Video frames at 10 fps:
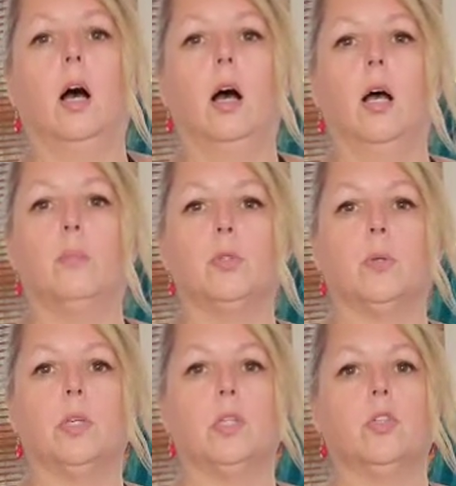Um,
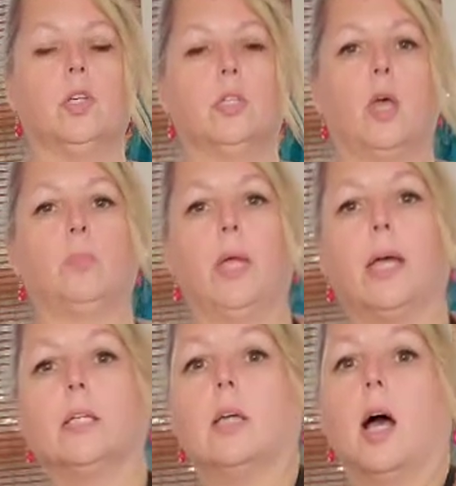so this is just that
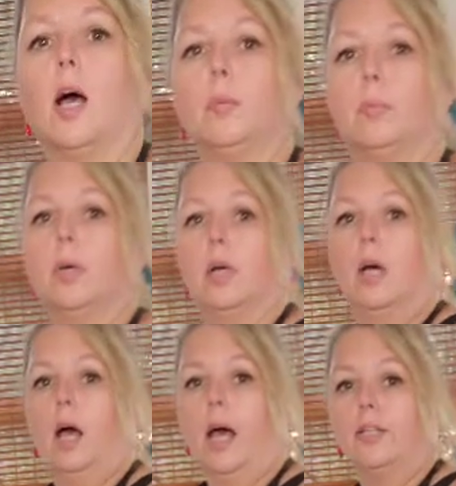black top.
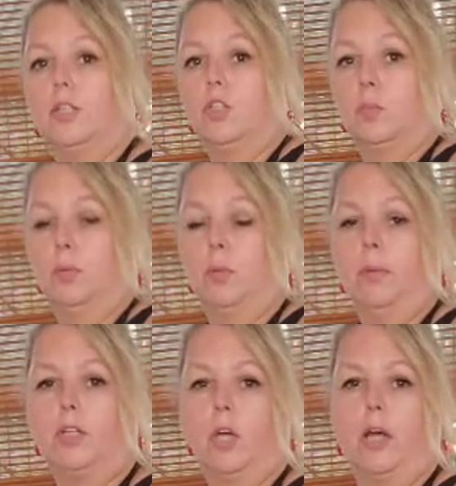I did just
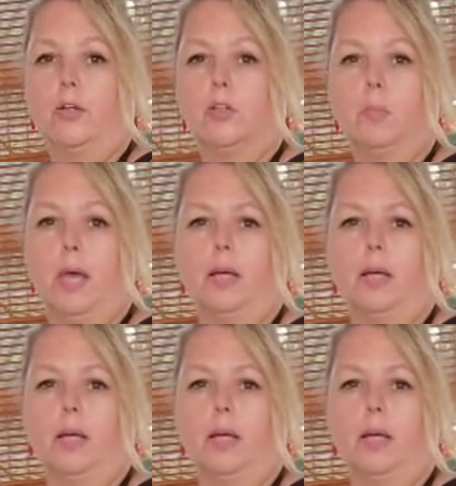put my joggers